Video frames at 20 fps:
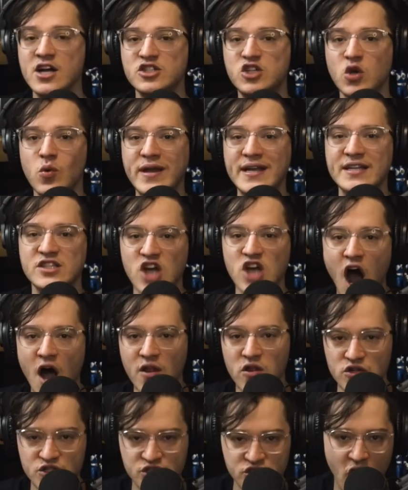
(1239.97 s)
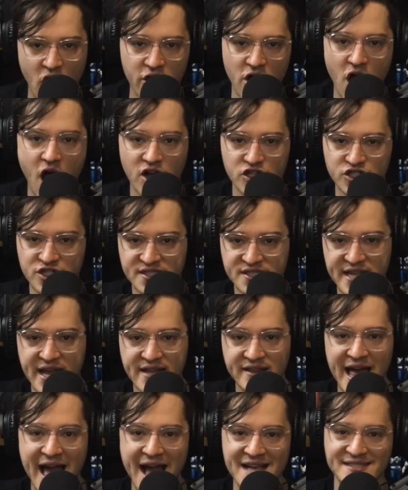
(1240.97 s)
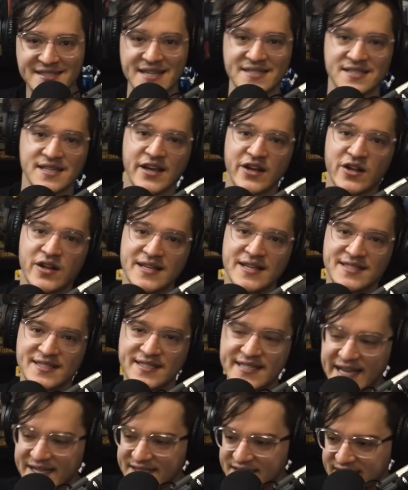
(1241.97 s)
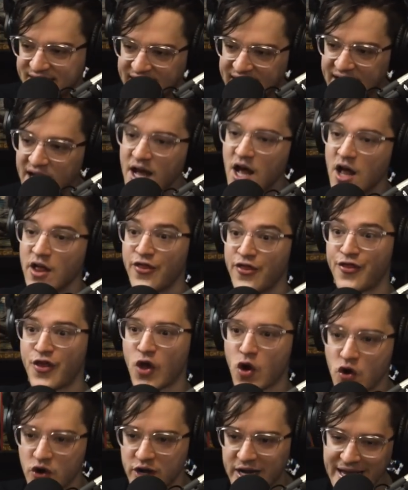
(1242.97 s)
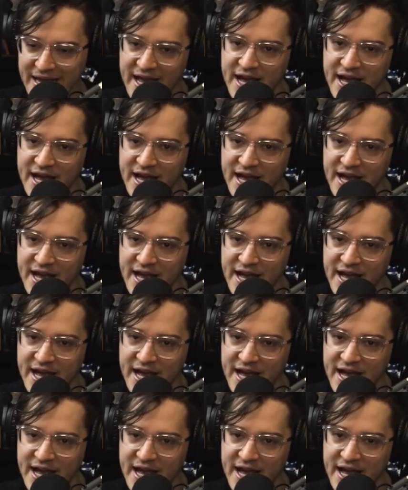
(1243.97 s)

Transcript: doing dollar start auctions that last as little as 60, 30,